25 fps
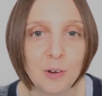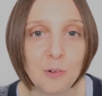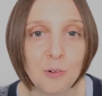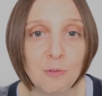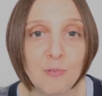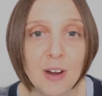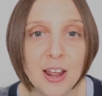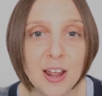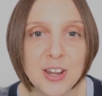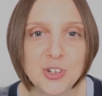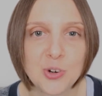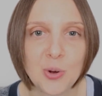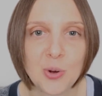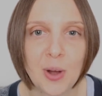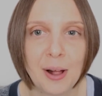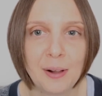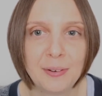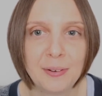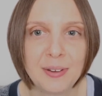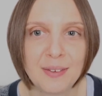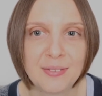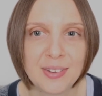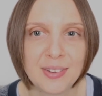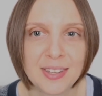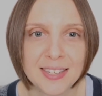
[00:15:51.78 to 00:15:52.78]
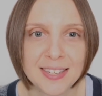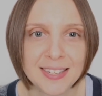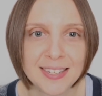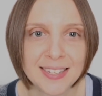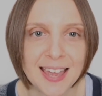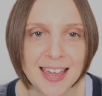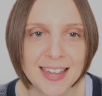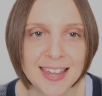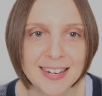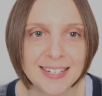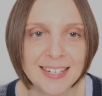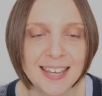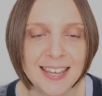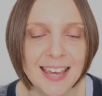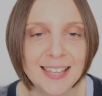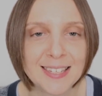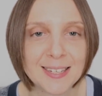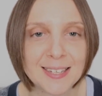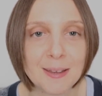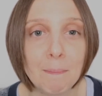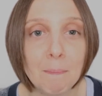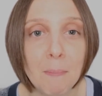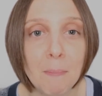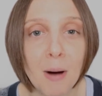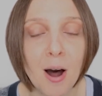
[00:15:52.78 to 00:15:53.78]
Rachel Held Evans said, "It's
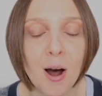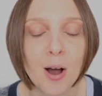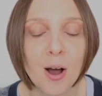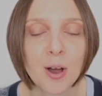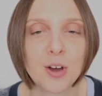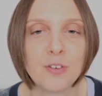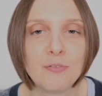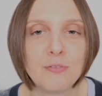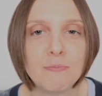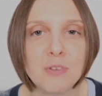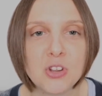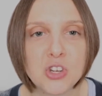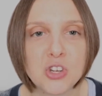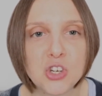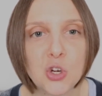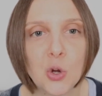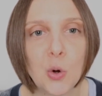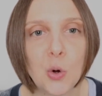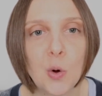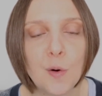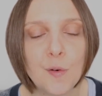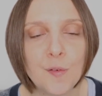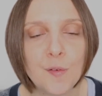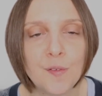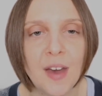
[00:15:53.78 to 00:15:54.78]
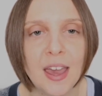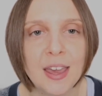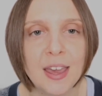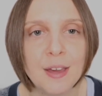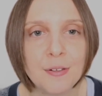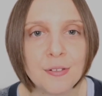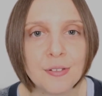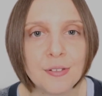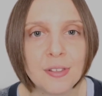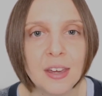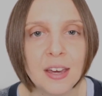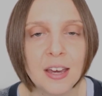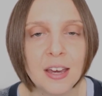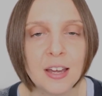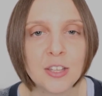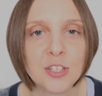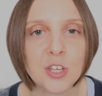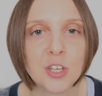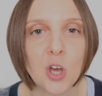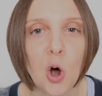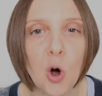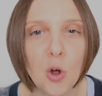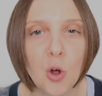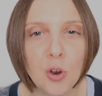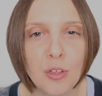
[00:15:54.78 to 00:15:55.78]
a mark of mature faith
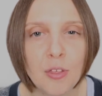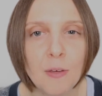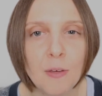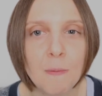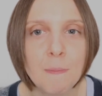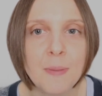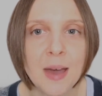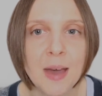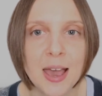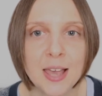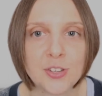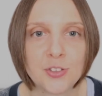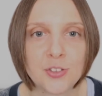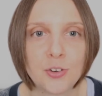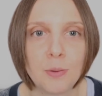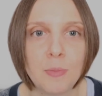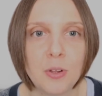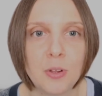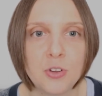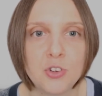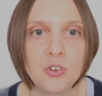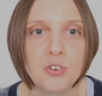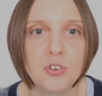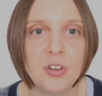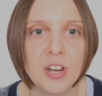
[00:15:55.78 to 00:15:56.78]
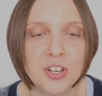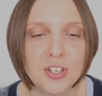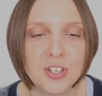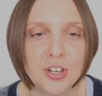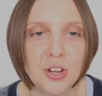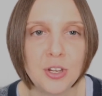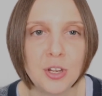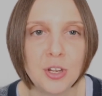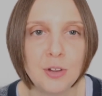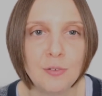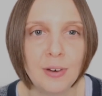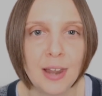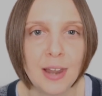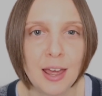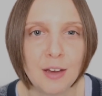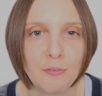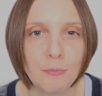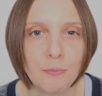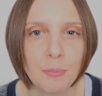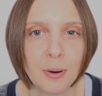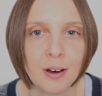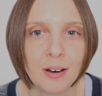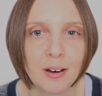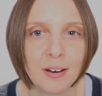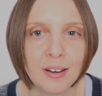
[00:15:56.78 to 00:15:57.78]
to honour the best from the tradition you've left
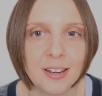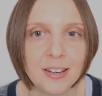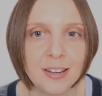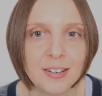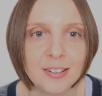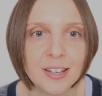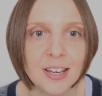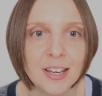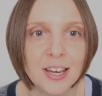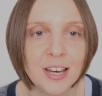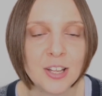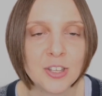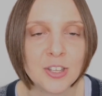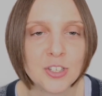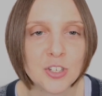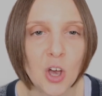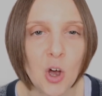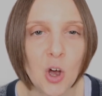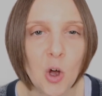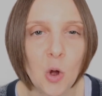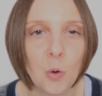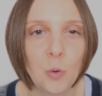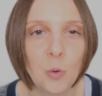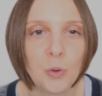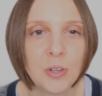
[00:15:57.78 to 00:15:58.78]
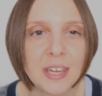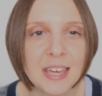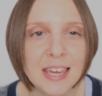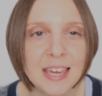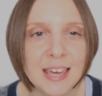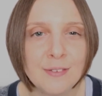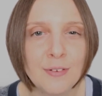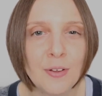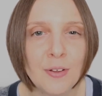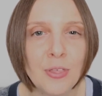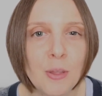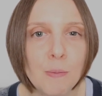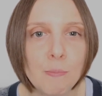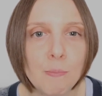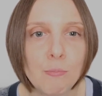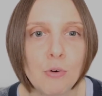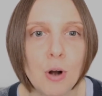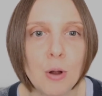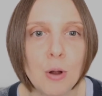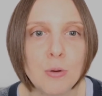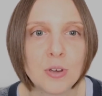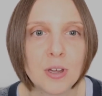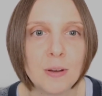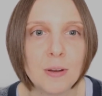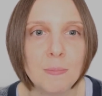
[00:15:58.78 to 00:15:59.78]
behind, to hold even the
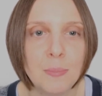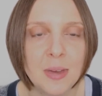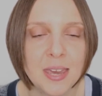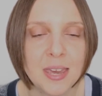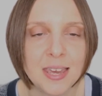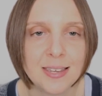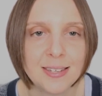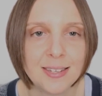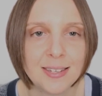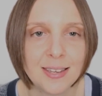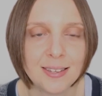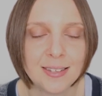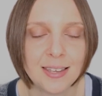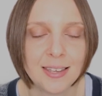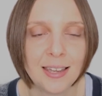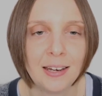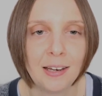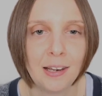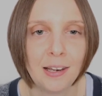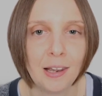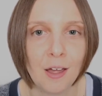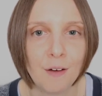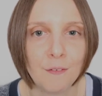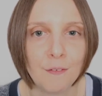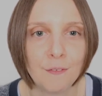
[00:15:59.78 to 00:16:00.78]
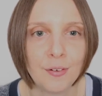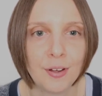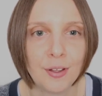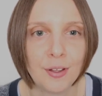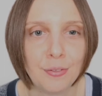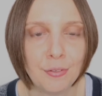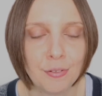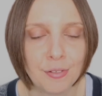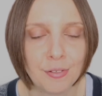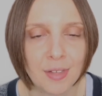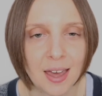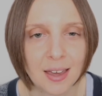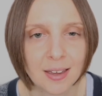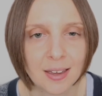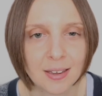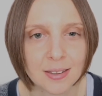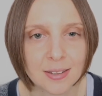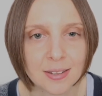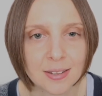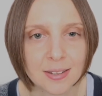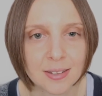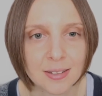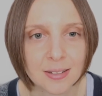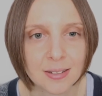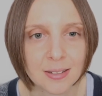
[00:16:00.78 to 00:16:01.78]
broken pieces in love
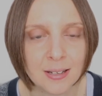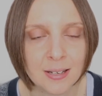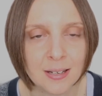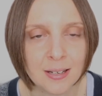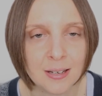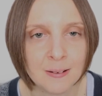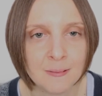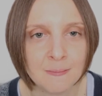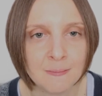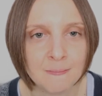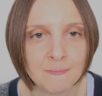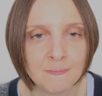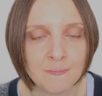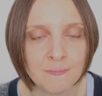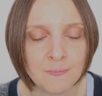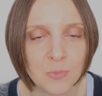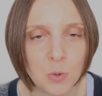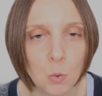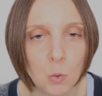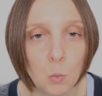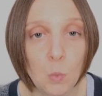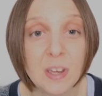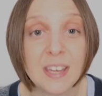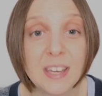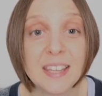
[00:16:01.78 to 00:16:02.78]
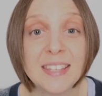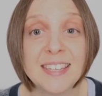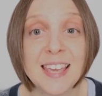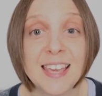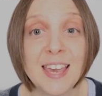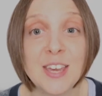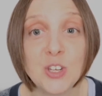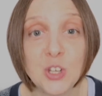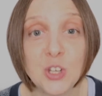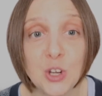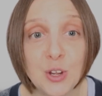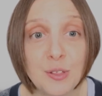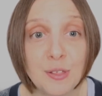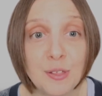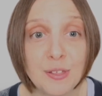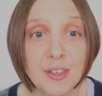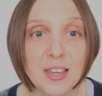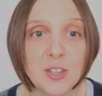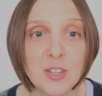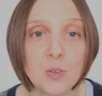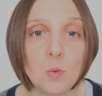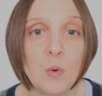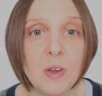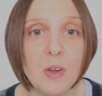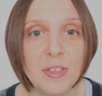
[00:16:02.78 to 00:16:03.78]
thanks." We can take good
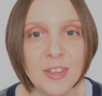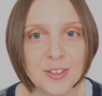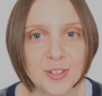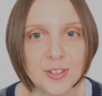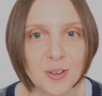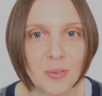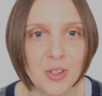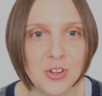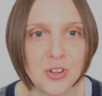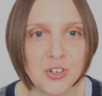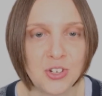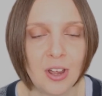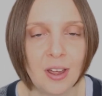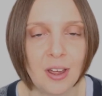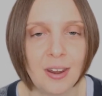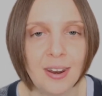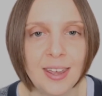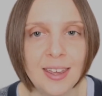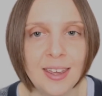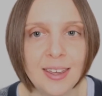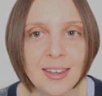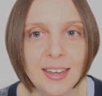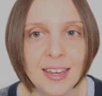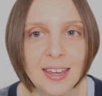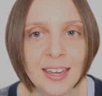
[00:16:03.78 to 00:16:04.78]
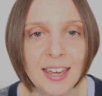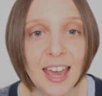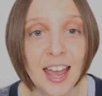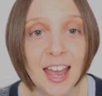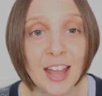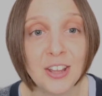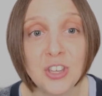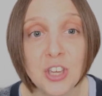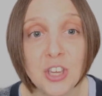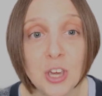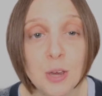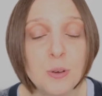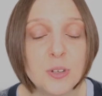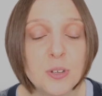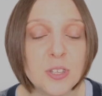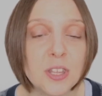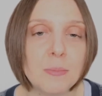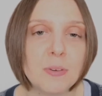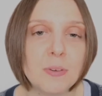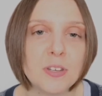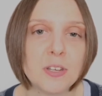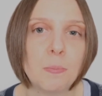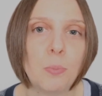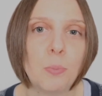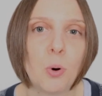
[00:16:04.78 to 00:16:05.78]
things with us on the journey and use them
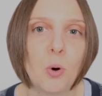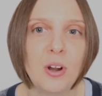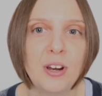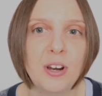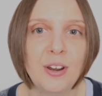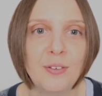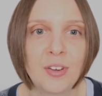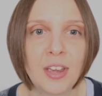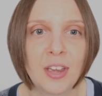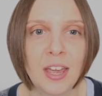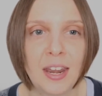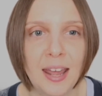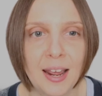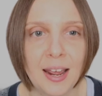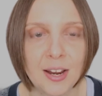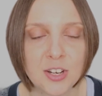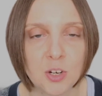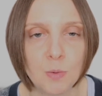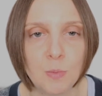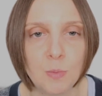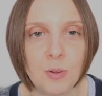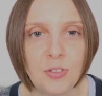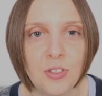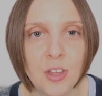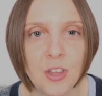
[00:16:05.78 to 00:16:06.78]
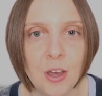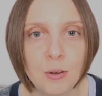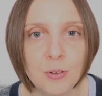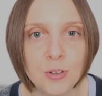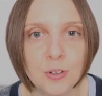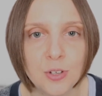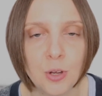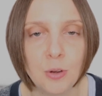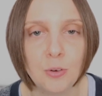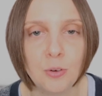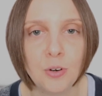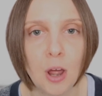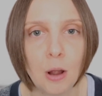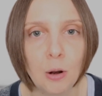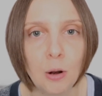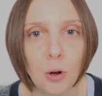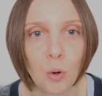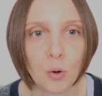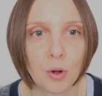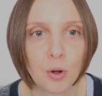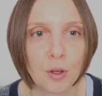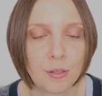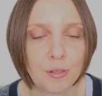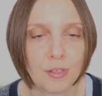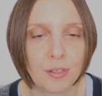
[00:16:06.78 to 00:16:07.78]
as a point of connection with those who no
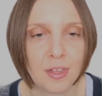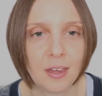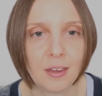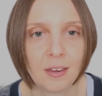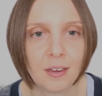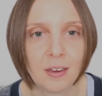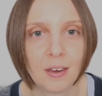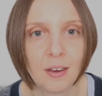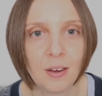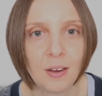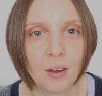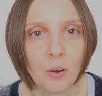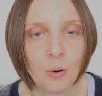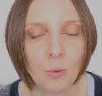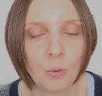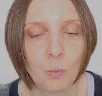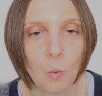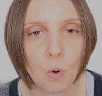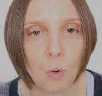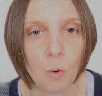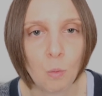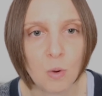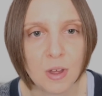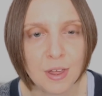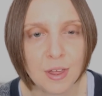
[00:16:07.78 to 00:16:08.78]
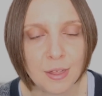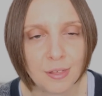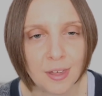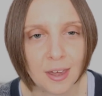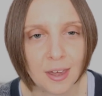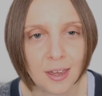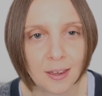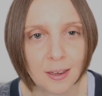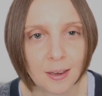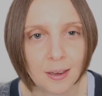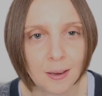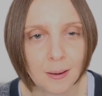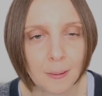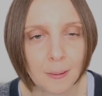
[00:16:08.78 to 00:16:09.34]
longer think what we think.